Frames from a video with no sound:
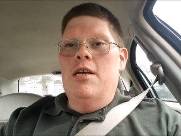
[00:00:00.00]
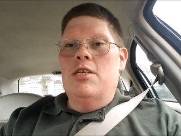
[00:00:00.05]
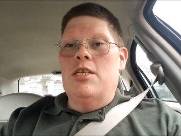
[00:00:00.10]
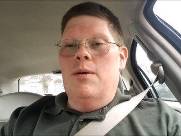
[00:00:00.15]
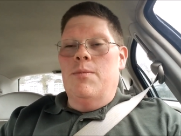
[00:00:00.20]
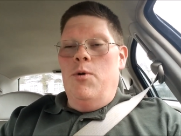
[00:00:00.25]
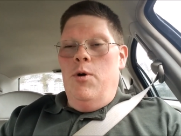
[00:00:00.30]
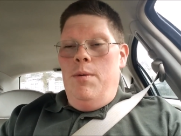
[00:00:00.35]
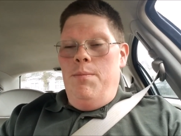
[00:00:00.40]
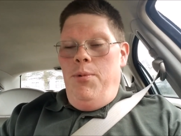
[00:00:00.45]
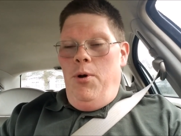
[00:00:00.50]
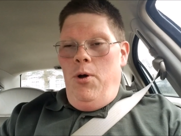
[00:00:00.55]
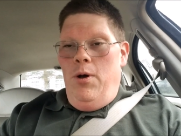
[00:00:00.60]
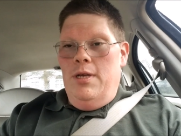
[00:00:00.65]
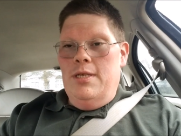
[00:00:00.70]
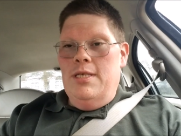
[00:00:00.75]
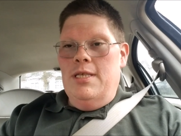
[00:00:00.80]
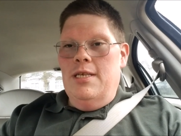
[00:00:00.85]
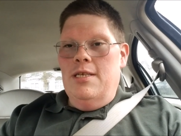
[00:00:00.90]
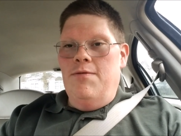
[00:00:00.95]
So I'm going to
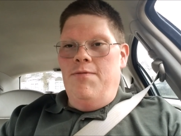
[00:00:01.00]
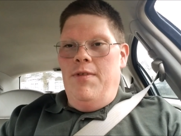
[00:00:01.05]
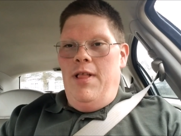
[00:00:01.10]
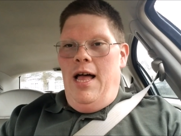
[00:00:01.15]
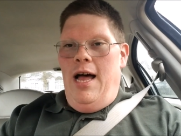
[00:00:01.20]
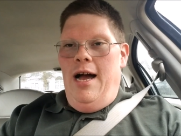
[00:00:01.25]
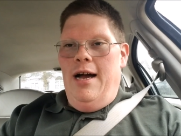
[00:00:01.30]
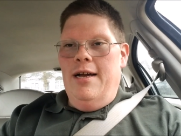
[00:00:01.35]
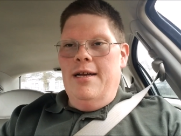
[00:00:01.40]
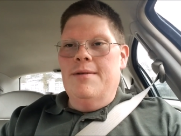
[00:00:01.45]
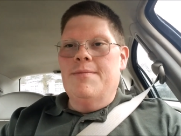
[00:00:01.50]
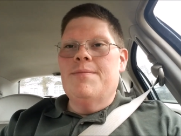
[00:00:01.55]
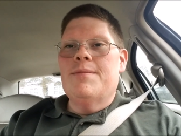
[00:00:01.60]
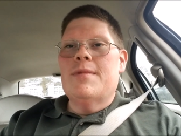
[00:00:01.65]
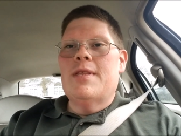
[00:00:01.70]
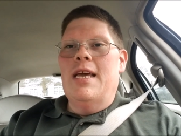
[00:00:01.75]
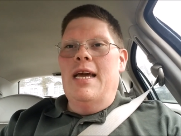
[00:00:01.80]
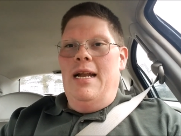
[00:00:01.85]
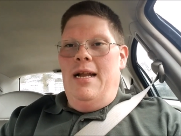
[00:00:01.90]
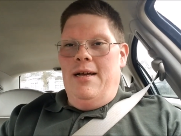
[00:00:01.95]
pause this vlog,
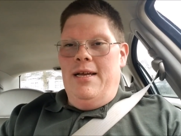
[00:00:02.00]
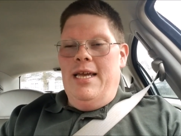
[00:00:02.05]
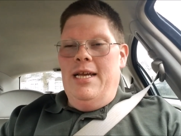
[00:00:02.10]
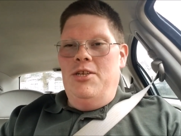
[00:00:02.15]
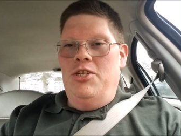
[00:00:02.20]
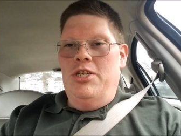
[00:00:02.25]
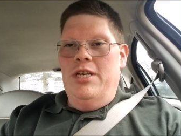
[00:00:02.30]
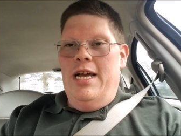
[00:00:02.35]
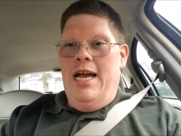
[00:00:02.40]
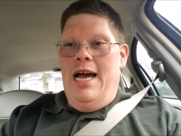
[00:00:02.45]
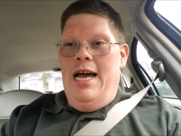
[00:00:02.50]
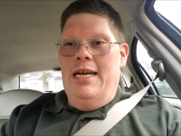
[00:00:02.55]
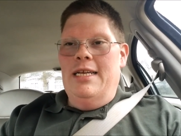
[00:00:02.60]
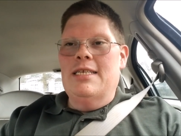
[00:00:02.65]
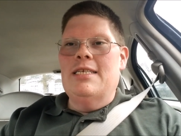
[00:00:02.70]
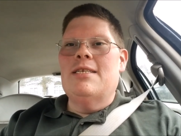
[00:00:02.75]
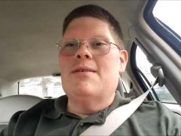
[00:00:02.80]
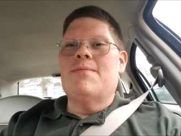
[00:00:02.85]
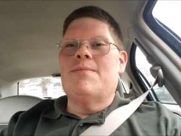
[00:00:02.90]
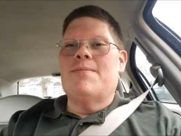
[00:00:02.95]
and I'll catch you
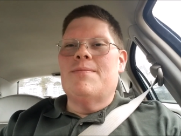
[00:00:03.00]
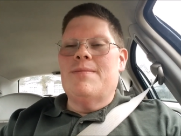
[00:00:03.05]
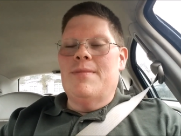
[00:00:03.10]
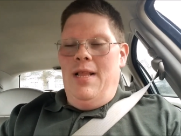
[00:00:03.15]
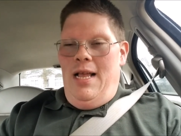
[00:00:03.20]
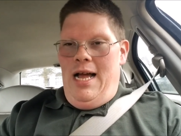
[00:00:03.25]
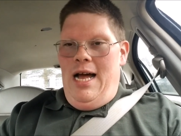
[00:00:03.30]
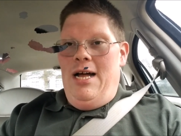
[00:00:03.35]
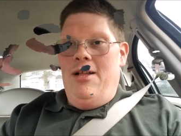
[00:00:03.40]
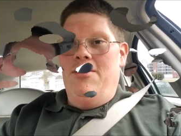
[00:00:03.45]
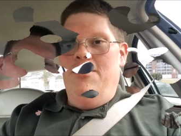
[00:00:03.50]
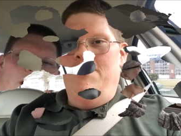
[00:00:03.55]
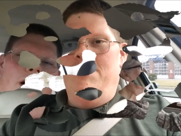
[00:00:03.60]
guys on